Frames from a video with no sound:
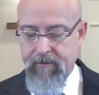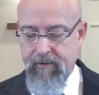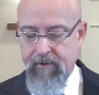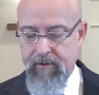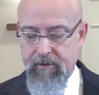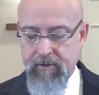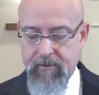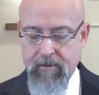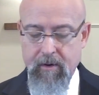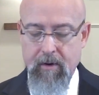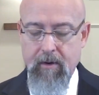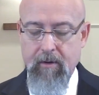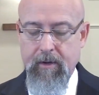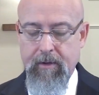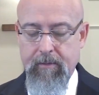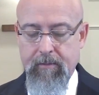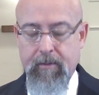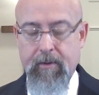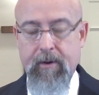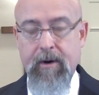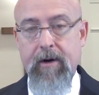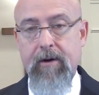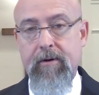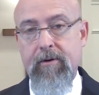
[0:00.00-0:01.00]
Are you strong in
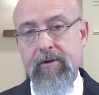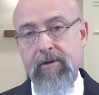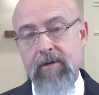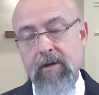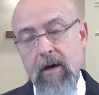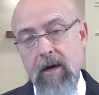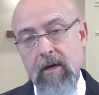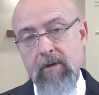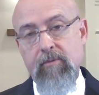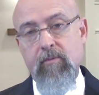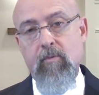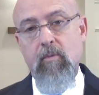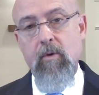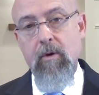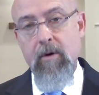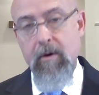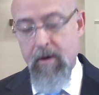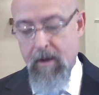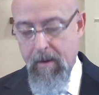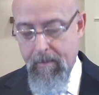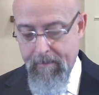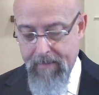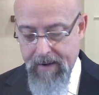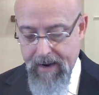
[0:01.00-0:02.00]
prayer? Does God's word
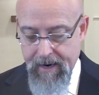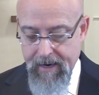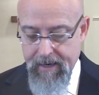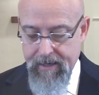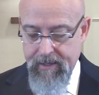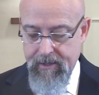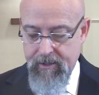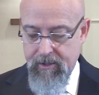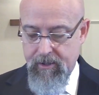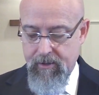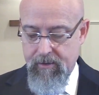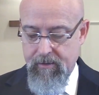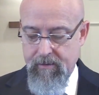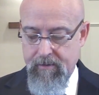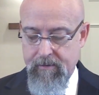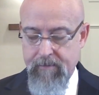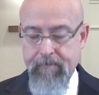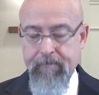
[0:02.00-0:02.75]
abide in you?